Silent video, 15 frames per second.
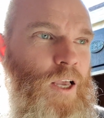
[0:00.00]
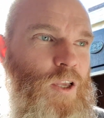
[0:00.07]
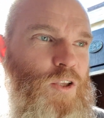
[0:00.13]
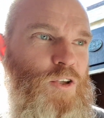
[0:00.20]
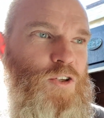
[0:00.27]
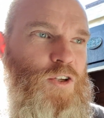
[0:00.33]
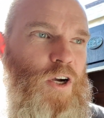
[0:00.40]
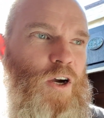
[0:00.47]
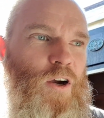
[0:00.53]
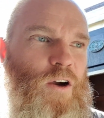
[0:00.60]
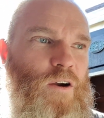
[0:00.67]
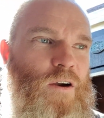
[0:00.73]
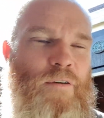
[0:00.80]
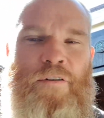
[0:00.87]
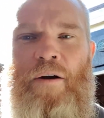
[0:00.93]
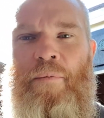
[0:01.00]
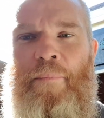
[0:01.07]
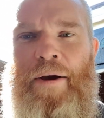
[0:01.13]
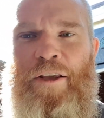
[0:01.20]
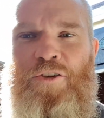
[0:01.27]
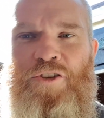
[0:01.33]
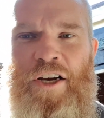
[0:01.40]
So I've got my
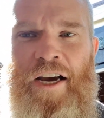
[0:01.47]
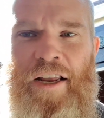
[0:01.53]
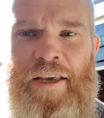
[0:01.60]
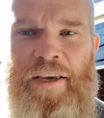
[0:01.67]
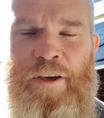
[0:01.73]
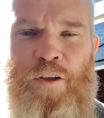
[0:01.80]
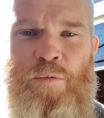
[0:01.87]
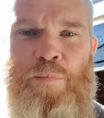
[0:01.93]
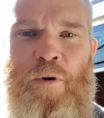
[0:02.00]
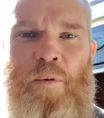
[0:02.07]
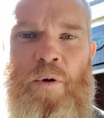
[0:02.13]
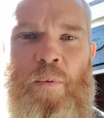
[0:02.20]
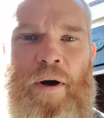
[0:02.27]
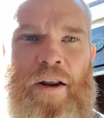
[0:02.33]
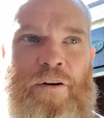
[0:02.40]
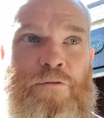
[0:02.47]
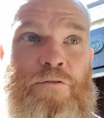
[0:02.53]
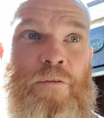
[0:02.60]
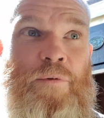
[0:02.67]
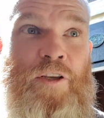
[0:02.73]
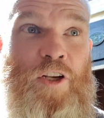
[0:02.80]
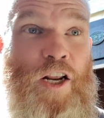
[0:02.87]
mate Charlie, who's bought me one
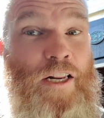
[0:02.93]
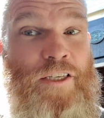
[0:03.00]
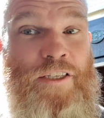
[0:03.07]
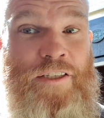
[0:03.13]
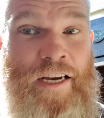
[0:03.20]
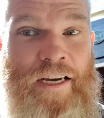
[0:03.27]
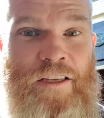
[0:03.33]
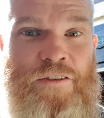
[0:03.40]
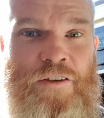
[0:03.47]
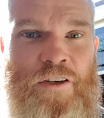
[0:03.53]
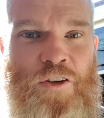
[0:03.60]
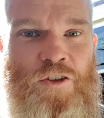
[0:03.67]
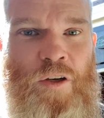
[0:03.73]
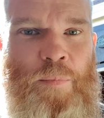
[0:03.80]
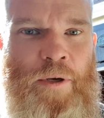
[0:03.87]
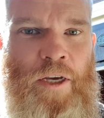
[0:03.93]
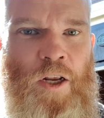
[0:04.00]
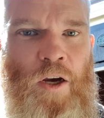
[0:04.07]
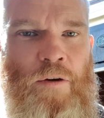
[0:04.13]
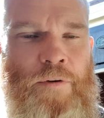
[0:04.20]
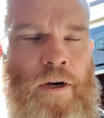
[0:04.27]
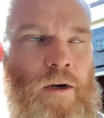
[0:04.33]
from the United States and he's shipping it
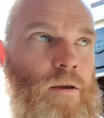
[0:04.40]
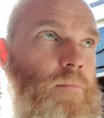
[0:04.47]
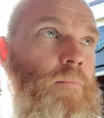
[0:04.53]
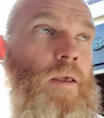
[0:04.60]
over.